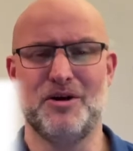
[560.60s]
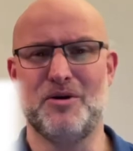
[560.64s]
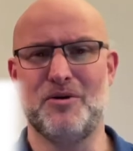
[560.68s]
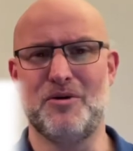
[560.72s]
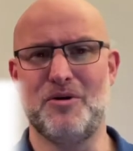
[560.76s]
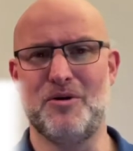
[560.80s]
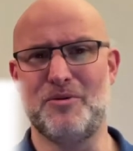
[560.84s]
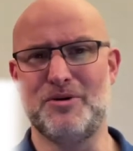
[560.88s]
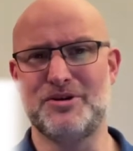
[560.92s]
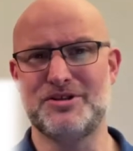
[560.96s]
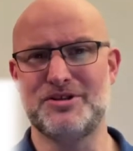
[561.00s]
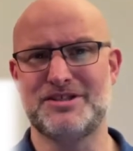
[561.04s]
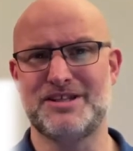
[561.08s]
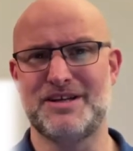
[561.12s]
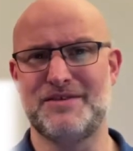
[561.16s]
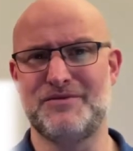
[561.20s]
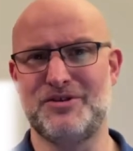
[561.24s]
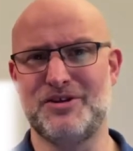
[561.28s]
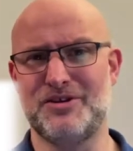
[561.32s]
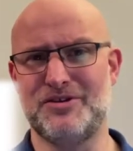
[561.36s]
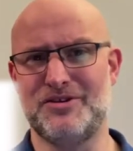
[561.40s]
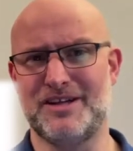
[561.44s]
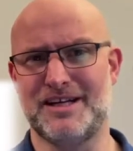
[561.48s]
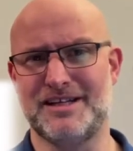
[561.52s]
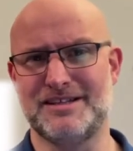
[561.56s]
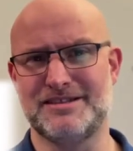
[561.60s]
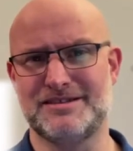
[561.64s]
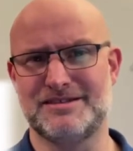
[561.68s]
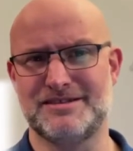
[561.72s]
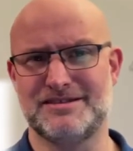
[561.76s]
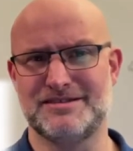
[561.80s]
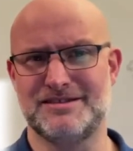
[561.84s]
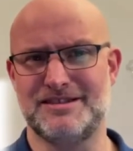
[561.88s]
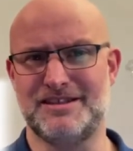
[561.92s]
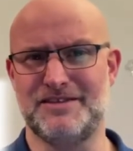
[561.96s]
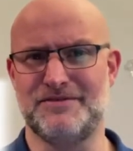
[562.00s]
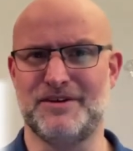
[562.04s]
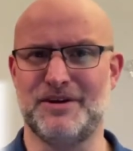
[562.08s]
Once I've done that,
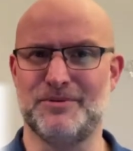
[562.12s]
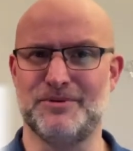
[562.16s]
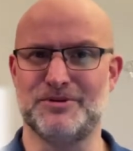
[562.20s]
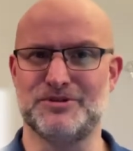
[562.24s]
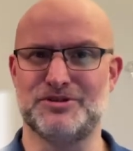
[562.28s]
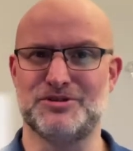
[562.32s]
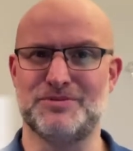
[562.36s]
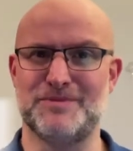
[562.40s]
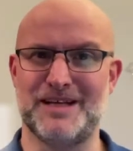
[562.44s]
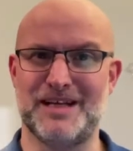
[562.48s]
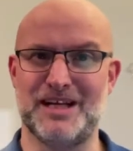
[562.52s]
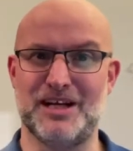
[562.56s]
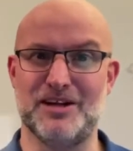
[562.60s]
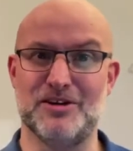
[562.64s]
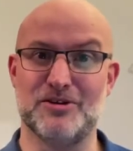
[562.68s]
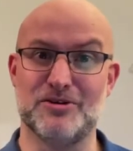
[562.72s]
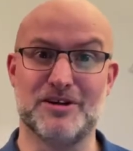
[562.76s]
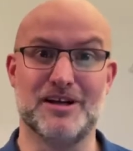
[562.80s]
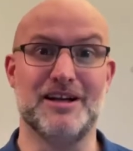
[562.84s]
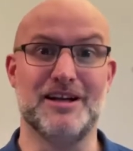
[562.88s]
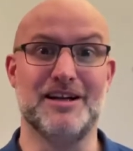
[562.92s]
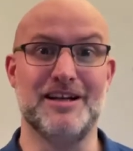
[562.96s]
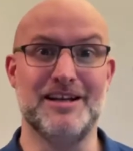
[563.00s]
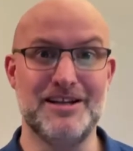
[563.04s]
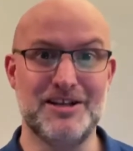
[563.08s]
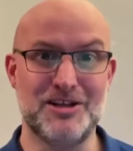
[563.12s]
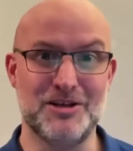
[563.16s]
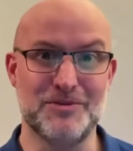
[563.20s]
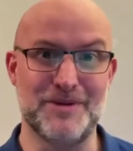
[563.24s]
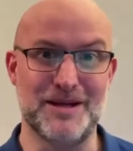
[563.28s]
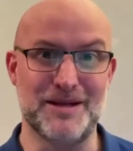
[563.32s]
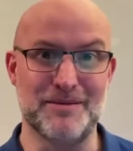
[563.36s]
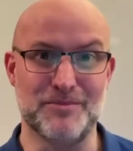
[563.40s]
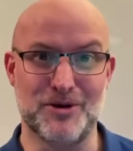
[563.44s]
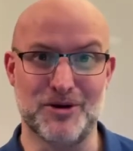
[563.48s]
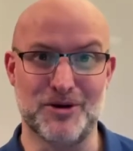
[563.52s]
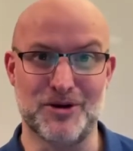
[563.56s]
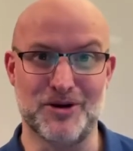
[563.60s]
if I want to make it look a little bit
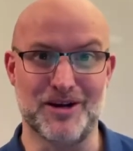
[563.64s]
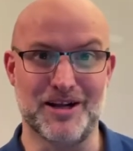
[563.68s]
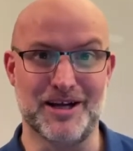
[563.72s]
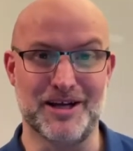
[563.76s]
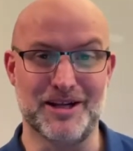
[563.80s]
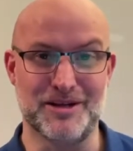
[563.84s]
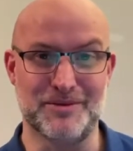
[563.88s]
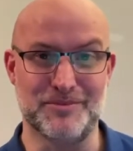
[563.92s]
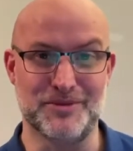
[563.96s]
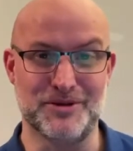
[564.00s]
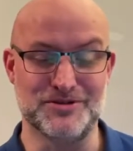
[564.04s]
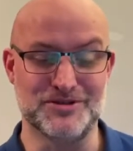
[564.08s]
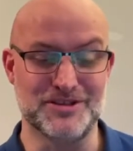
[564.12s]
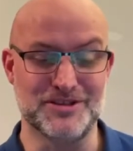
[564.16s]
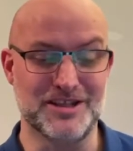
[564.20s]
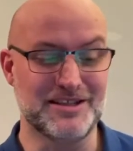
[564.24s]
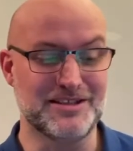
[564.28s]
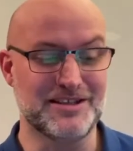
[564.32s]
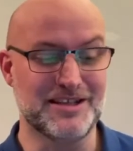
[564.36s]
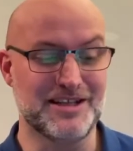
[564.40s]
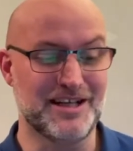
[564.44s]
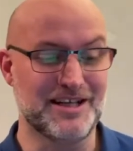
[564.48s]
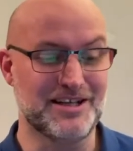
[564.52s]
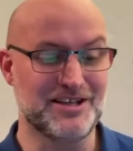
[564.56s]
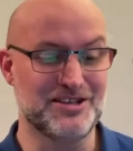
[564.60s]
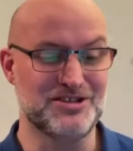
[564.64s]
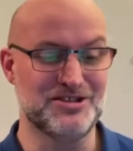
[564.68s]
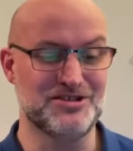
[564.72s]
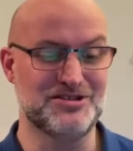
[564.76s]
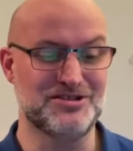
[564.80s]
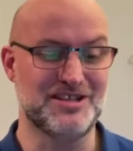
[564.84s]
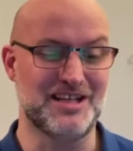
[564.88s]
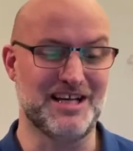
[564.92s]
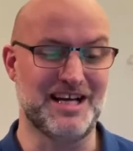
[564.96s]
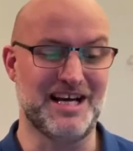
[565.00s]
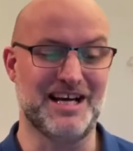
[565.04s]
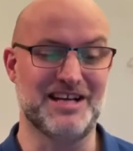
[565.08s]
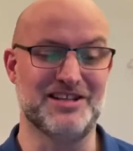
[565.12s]
more like the music, then I can just
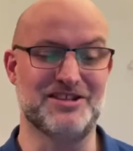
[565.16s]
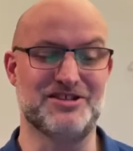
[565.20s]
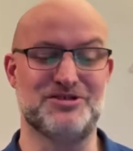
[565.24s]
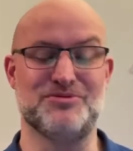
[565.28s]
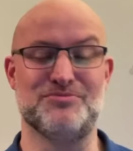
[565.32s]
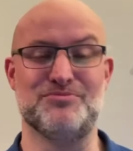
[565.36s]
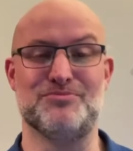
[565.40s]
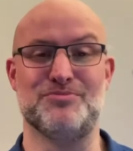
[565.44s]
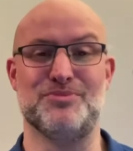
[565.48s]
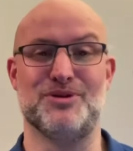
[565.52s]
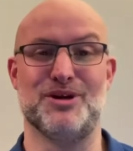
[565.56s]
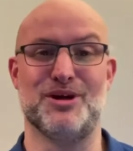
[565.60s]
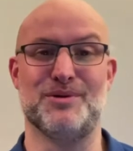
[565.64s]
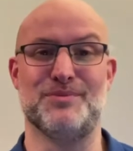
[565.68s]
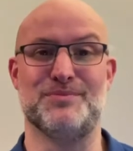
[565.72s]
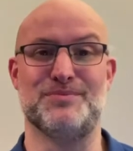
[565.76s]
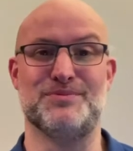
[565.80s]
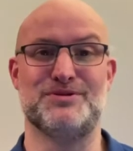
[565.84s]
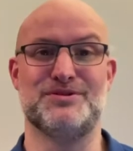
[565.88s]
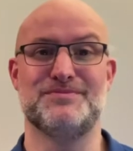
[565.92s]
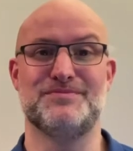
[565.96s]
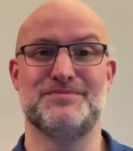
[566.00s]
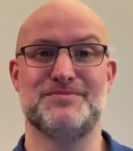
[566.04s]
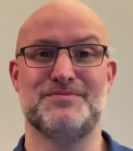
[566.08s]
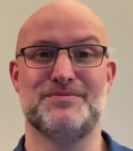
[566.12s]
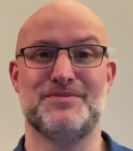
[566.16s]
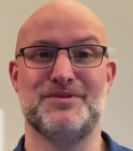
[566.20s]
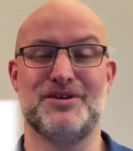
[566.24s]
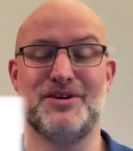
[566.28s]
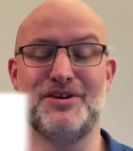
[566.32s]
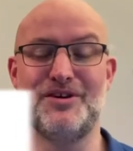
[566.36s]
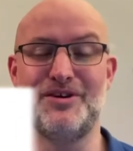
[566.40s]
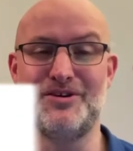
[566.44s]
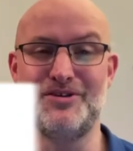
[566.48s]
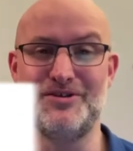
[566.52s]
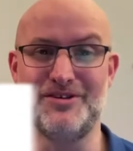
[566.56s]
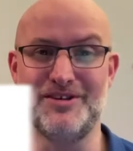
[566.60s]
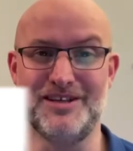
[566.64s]
add some blobs
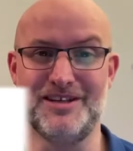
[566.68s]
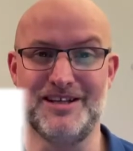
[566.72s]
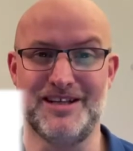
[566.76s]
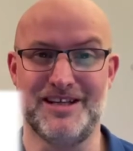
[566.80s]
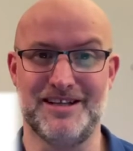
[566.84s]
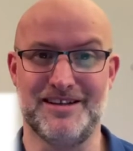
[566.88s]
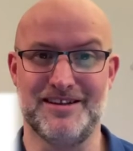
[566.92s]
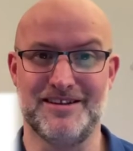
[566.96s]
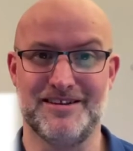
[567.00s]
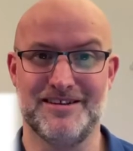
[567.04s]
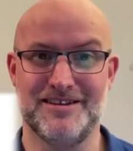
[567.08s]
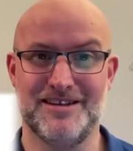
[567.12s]
underneath.